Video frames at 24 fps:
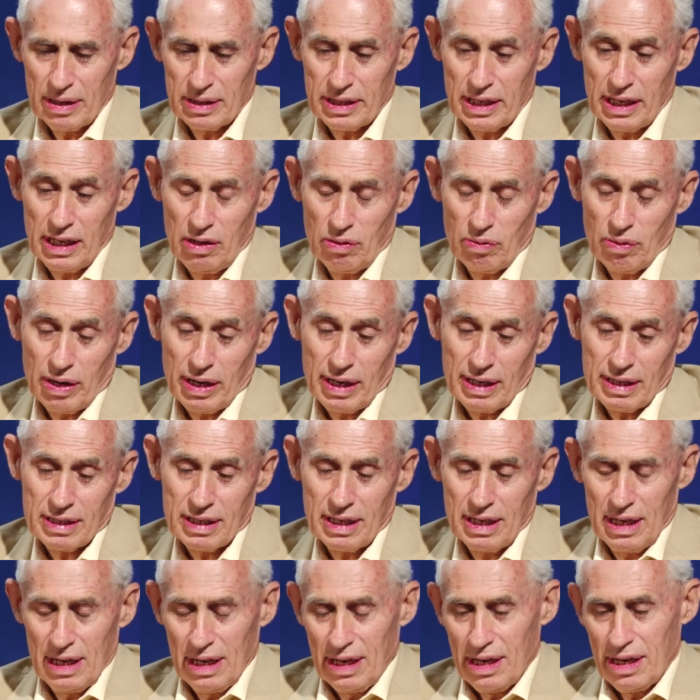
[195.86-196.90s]
At any
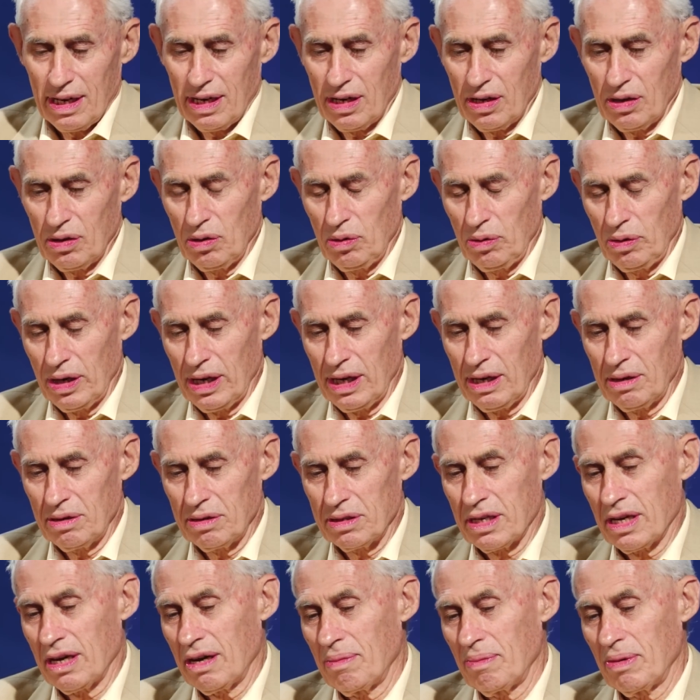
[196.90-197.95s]
rate, uh, who
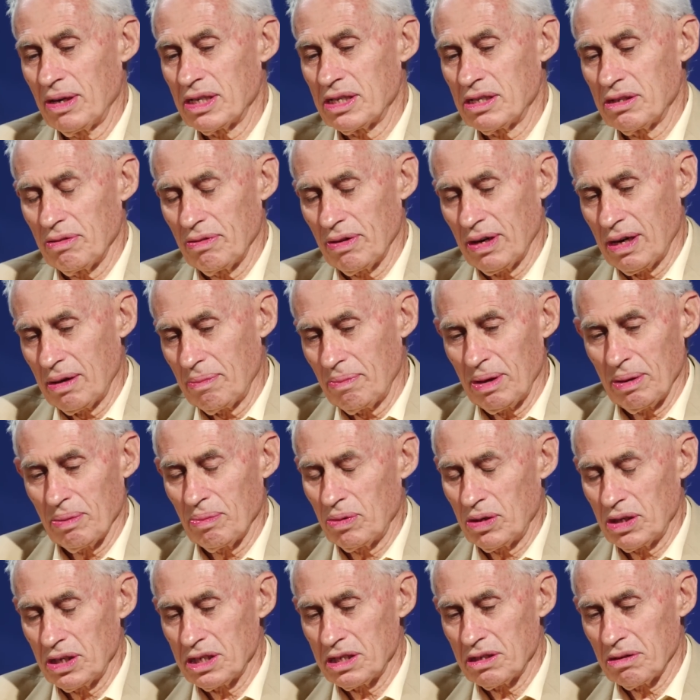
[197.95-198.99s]
knows how much of our
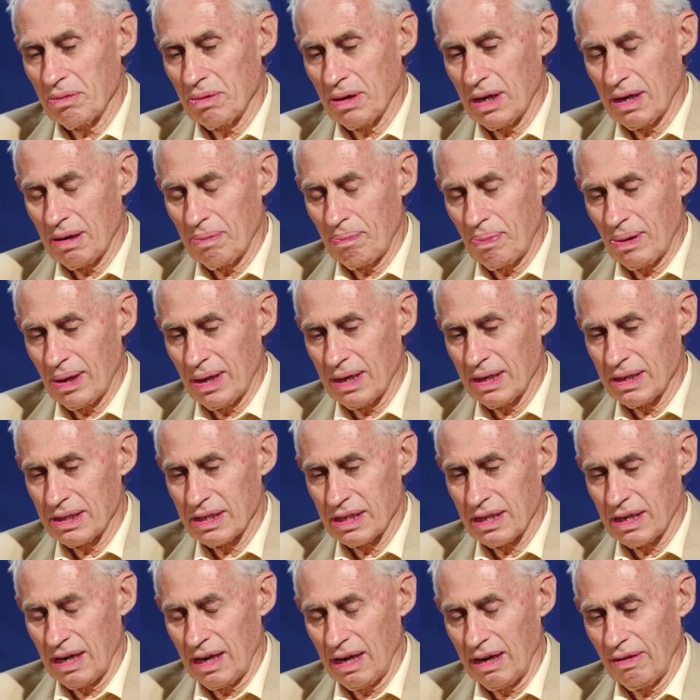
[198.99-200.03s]
memories of our
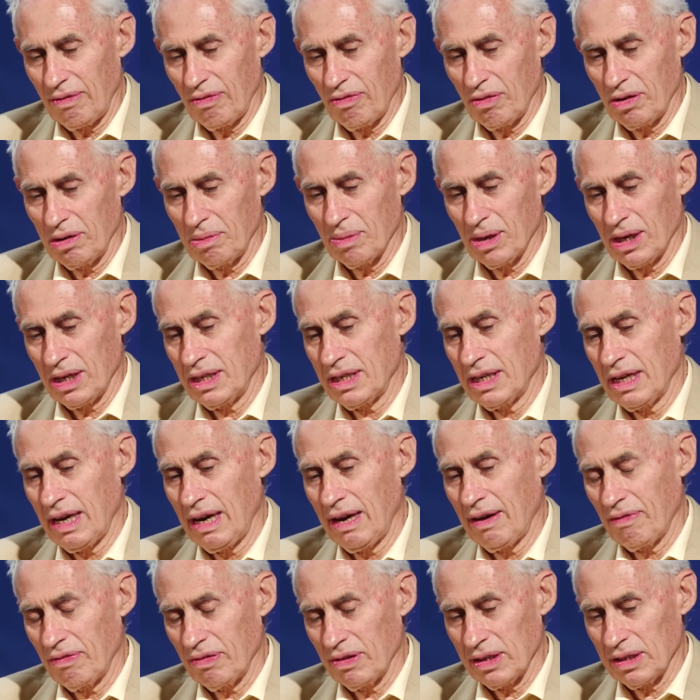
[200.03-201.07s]
past life we might
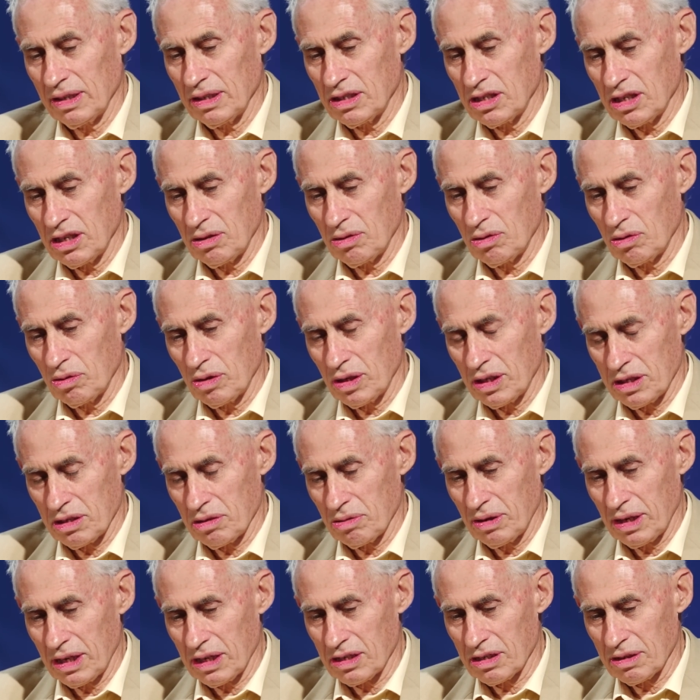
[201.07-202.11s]
have at the general
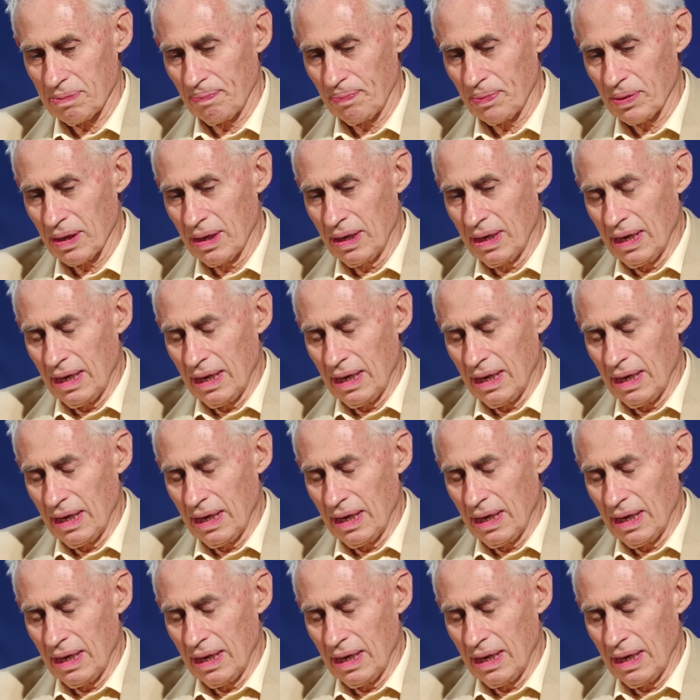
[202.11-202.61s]
resurrection.